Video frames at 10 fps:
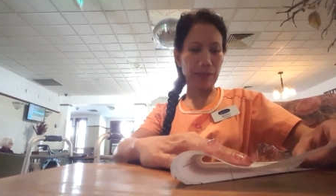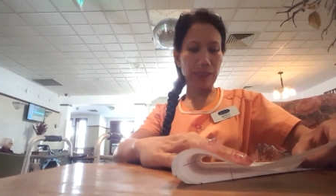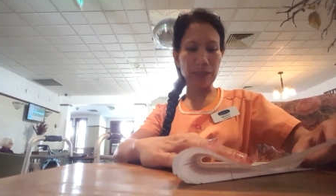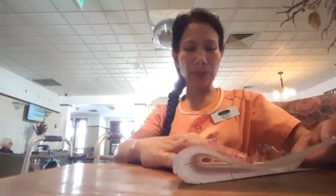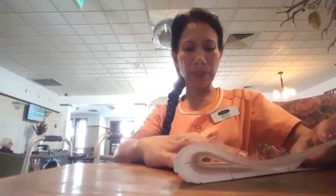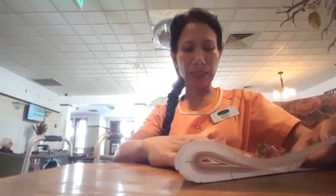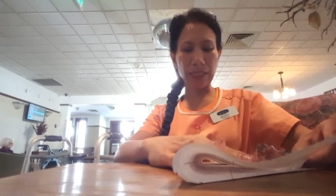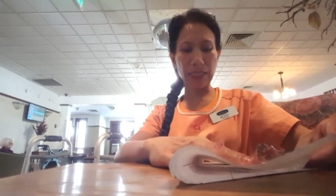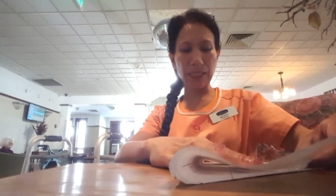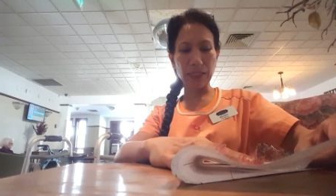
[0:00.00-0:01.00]
This one
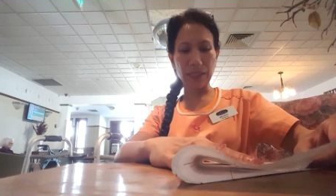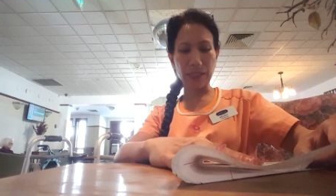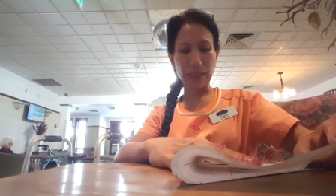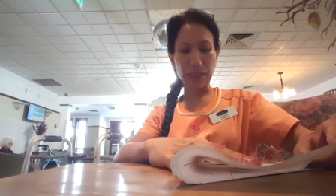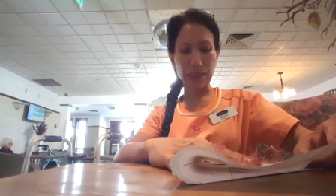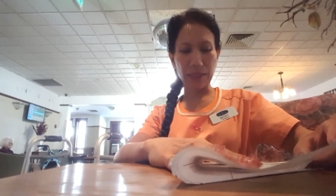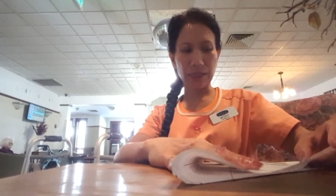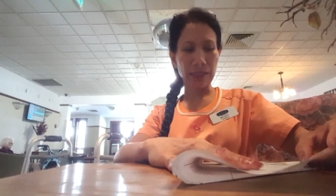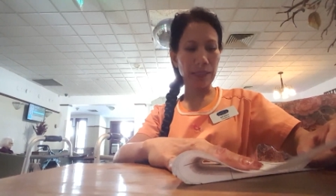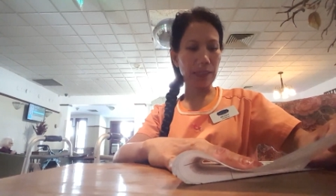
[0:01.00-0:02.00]
I... Uh,
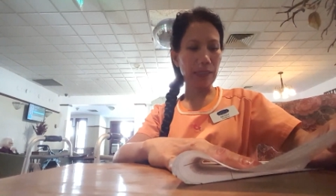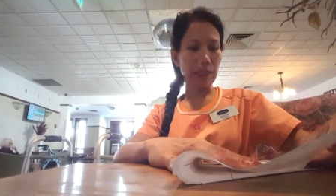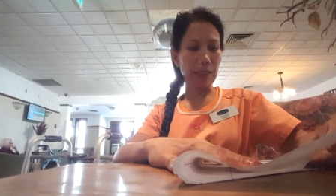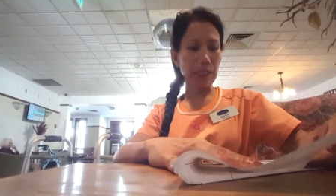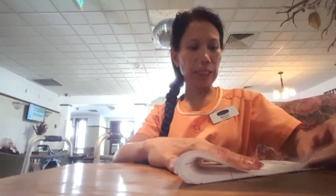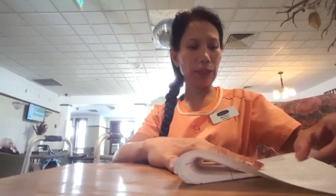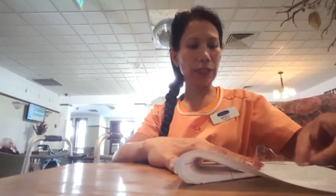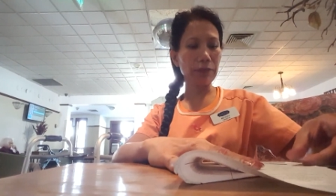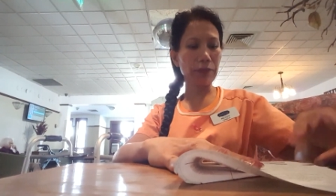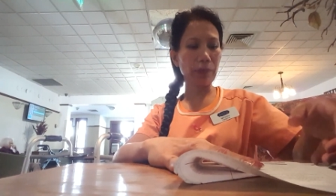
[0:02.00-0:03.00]
I
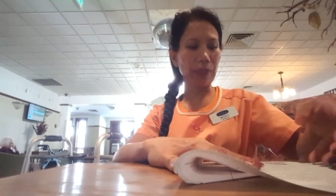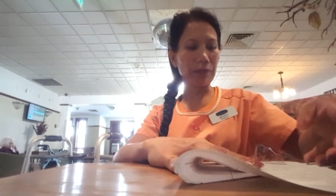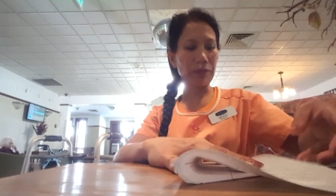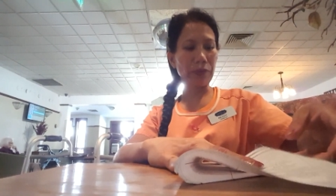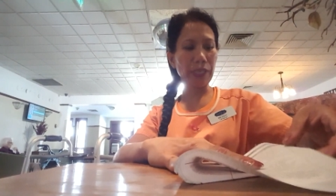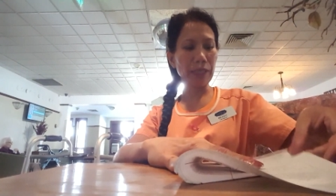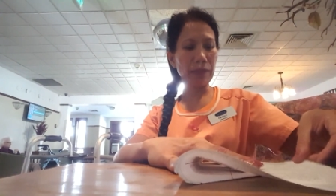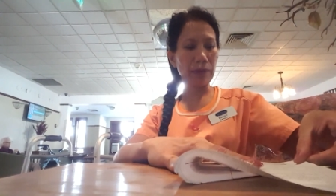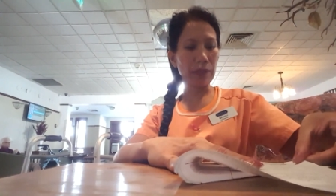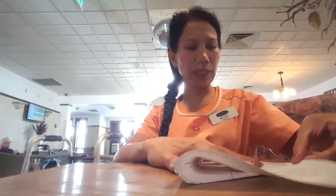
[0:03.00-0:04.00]
learned from my
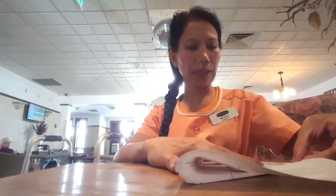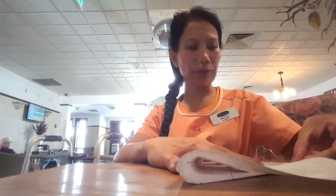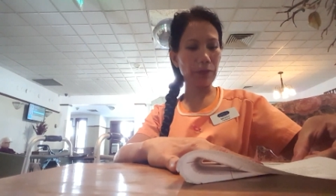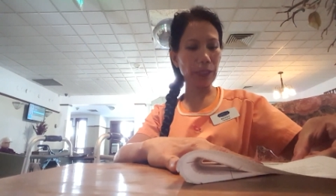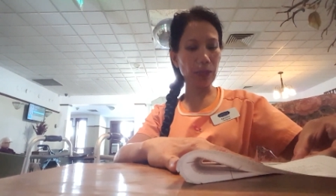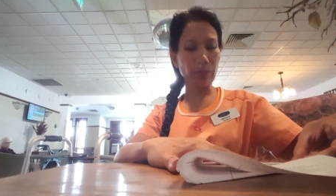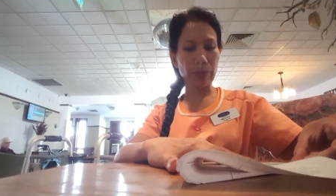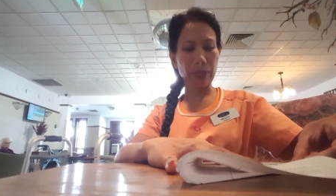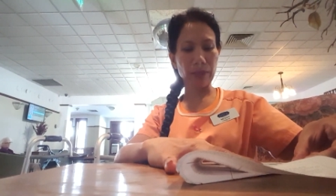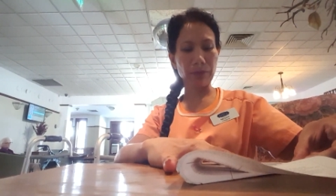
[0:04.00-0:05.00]
friend in ah.
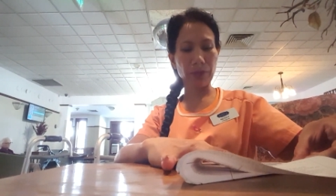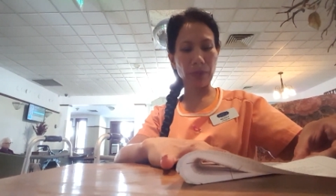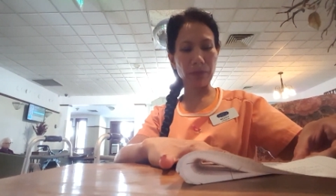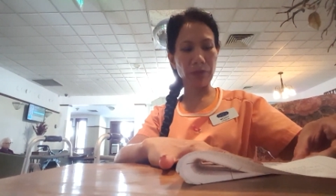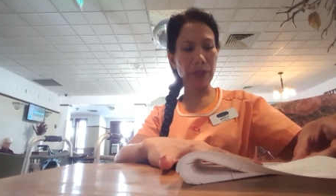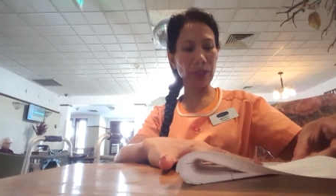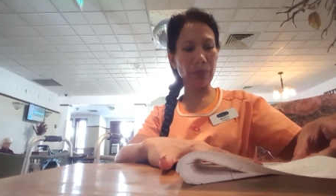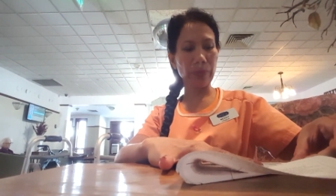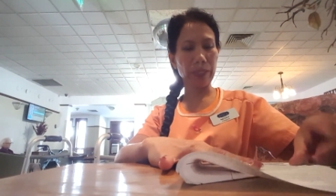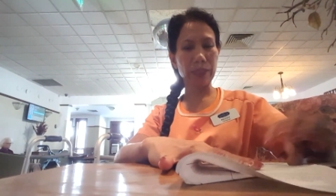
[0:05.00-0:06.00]
Philippines, ah. from
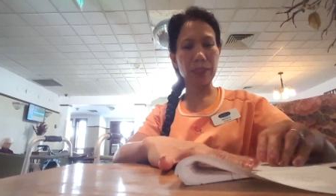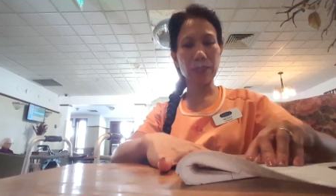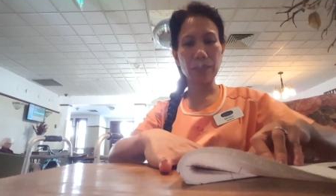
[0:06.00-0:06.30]
Philippines. Well, would